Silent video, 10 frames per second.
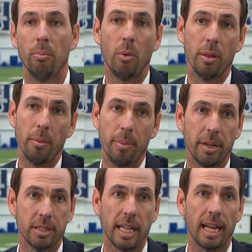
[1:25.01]
one of the
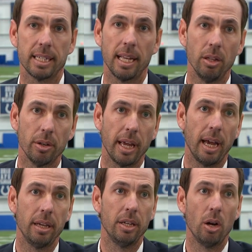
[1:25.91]
big stats I look at,